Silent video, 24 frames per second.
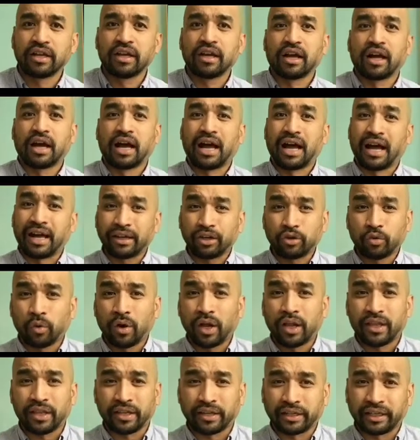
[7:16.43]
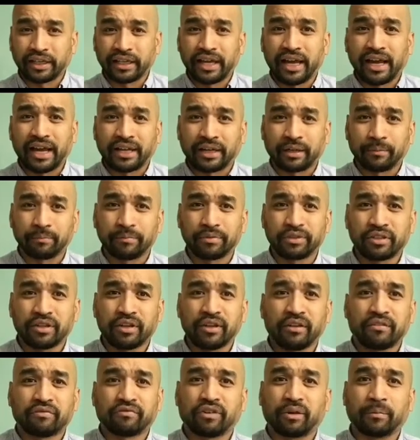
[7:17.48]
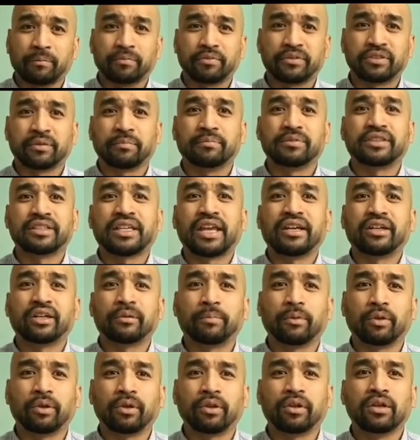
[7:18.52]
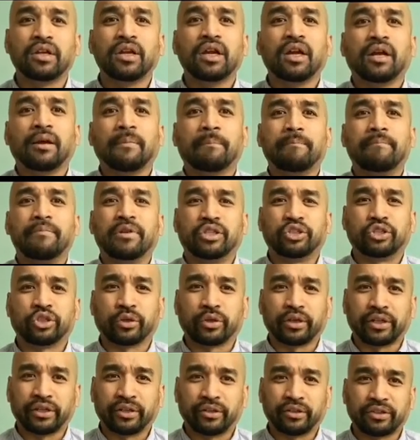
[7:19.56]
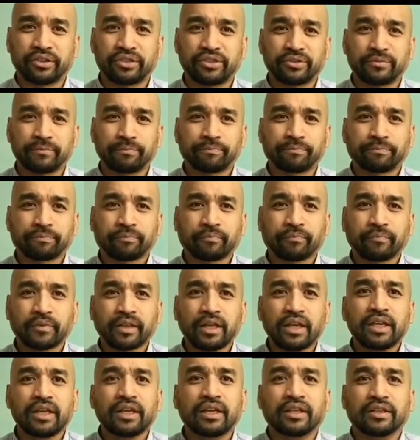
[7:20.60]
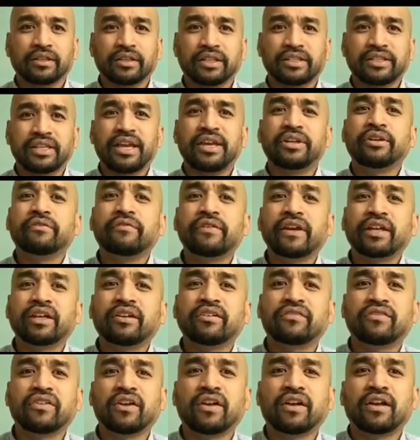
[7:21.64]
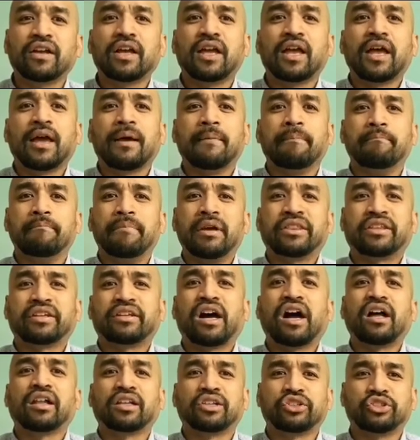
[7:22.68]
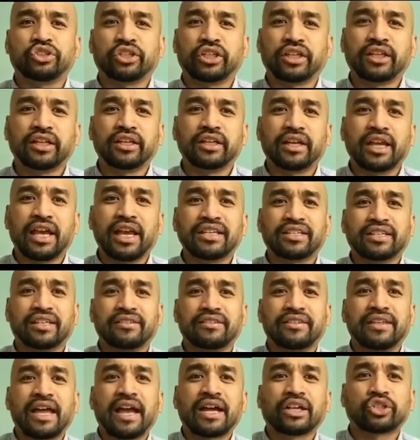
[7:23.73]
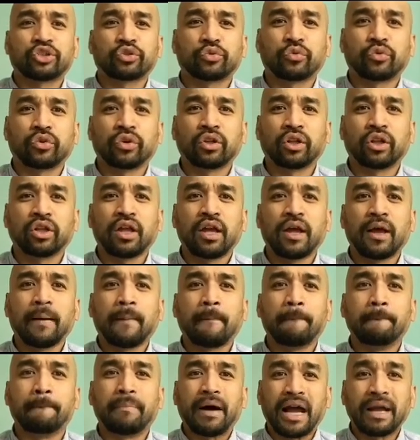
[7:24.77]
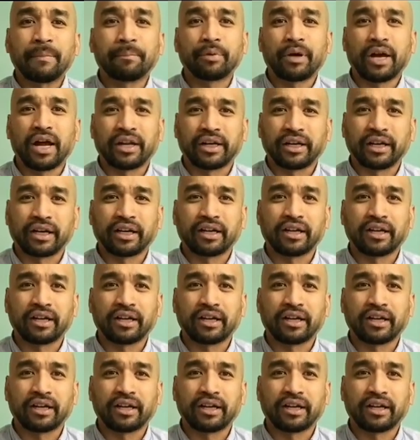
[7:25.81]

high-quality items from sustainable materials. This innovative methodology is a natural byproduct